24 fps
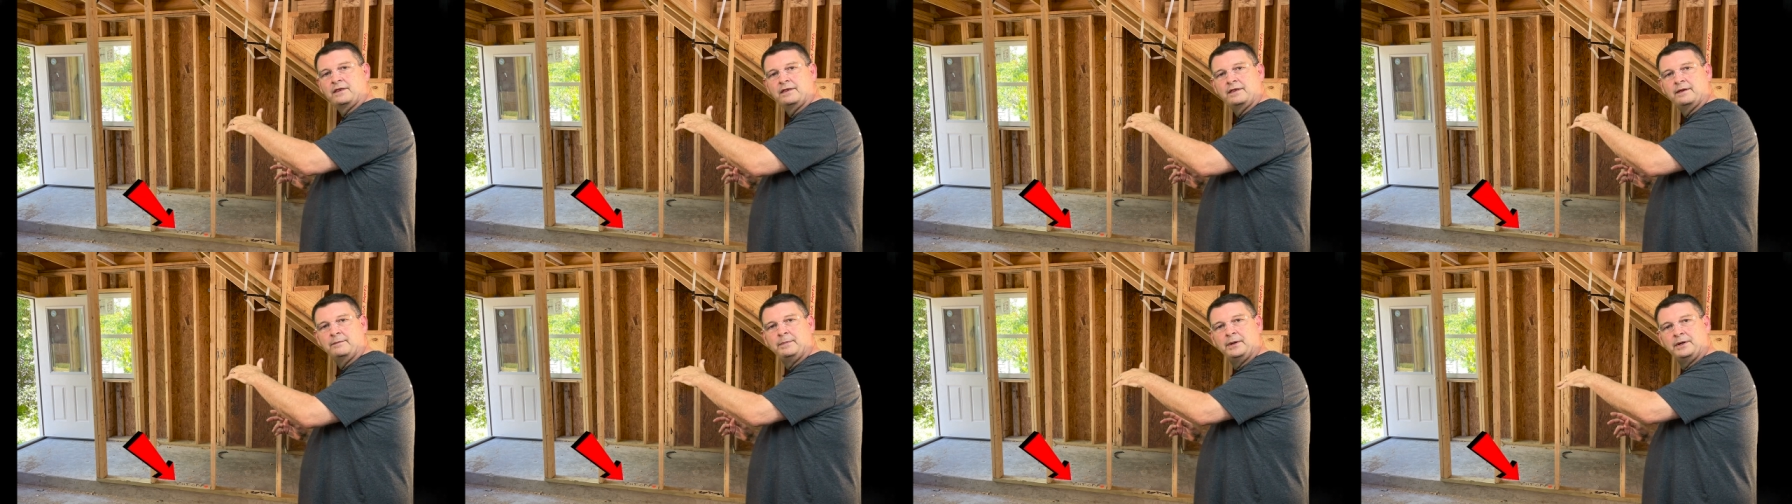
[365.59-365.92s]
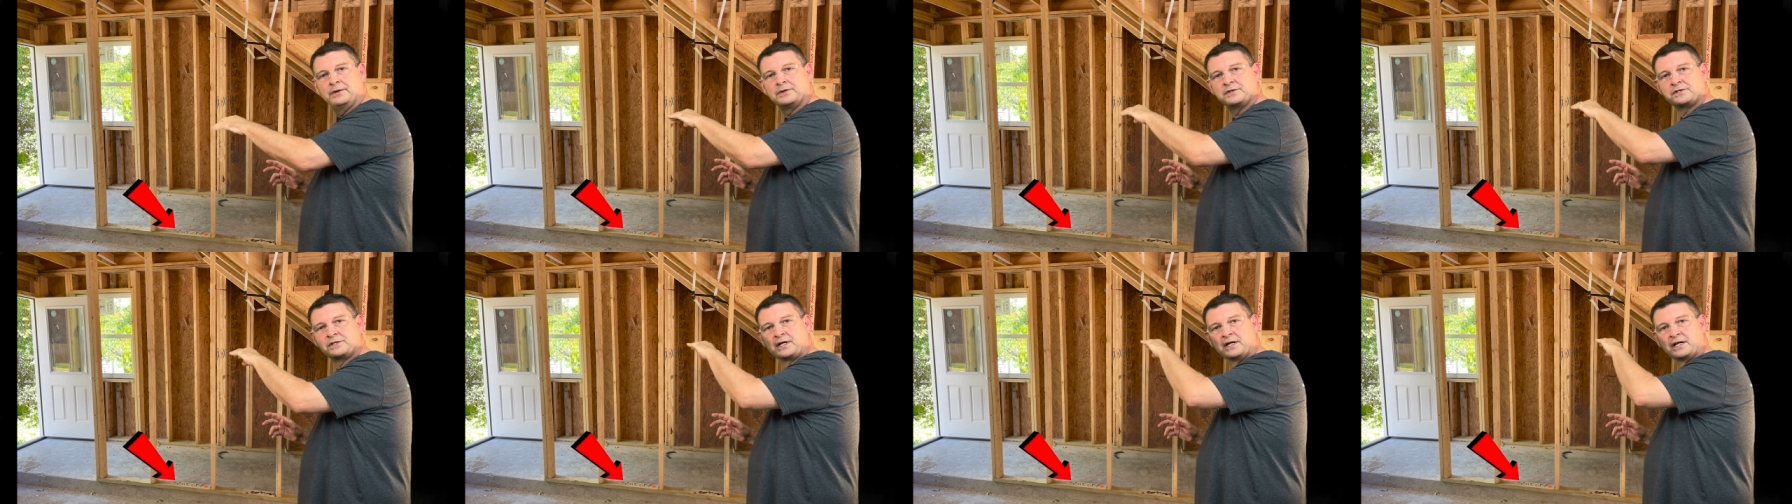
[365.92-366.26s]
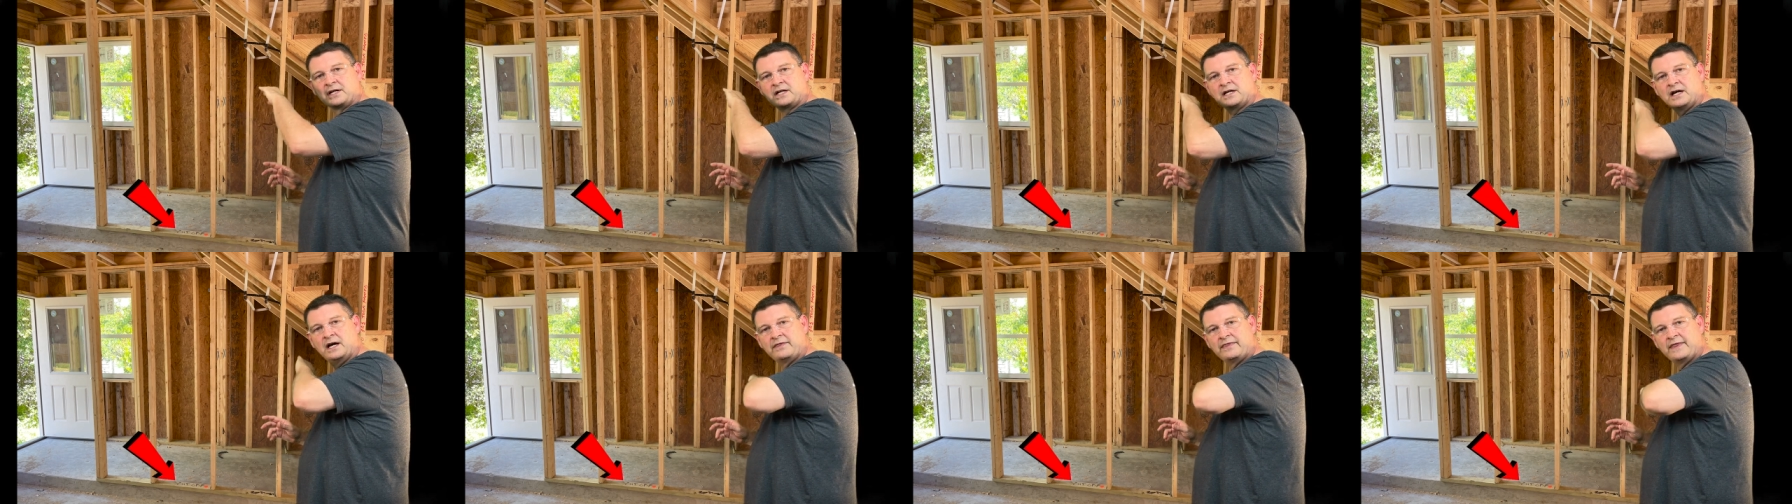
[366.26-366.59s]
the builder's
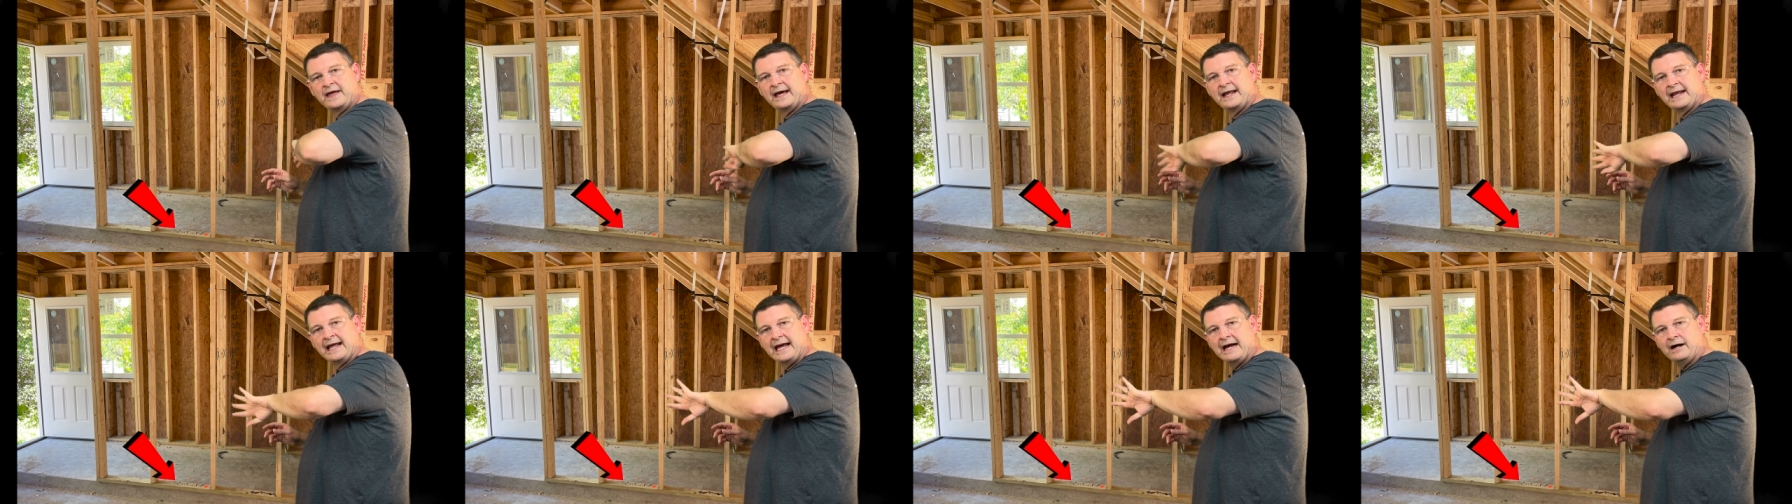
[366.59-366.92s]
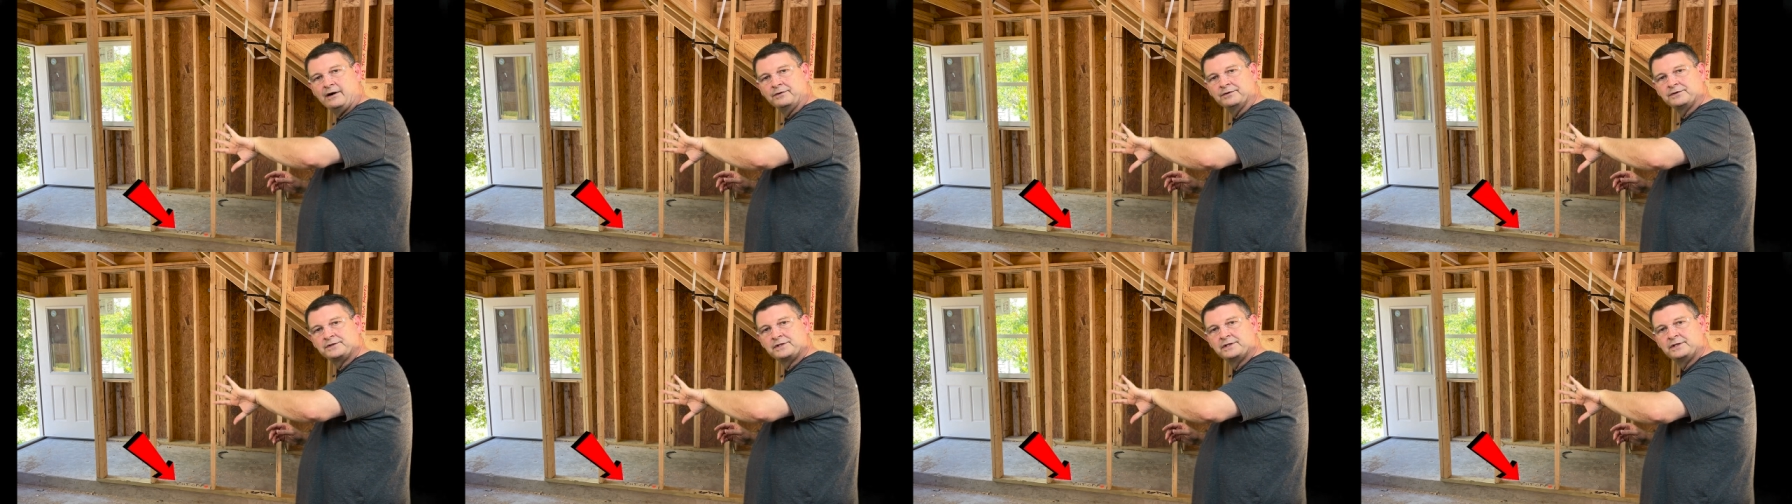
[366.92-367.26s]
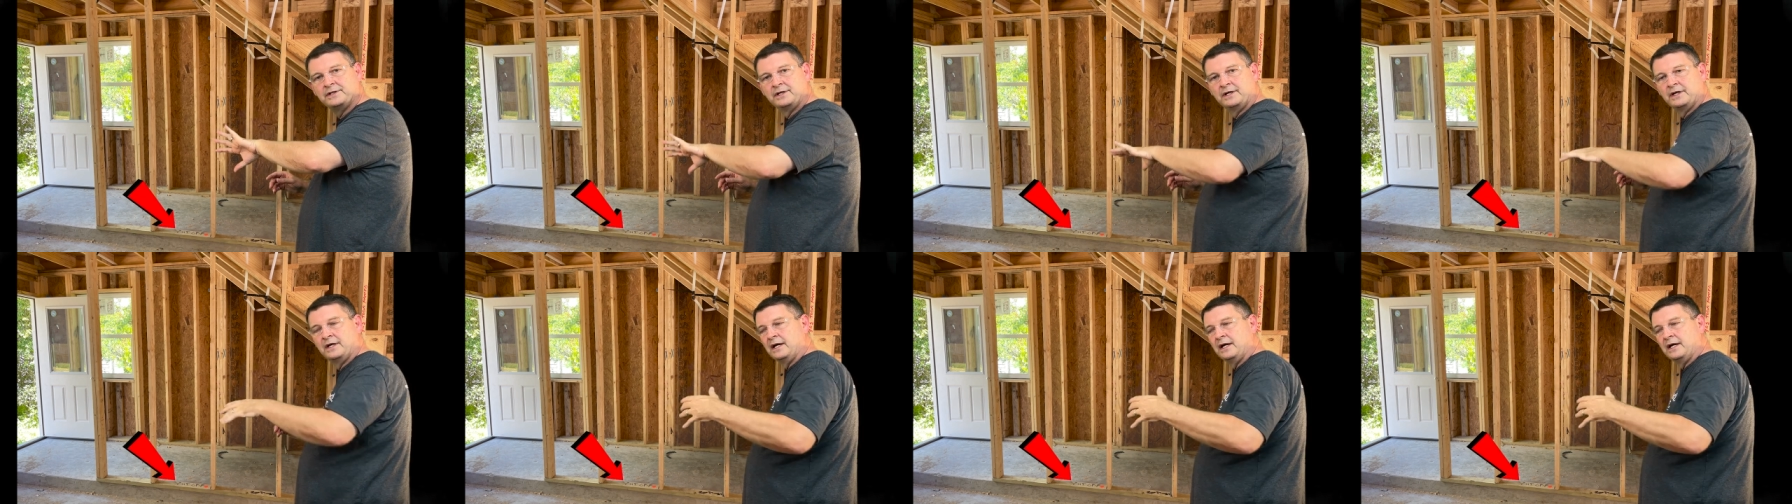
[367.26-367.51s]
going to cut that out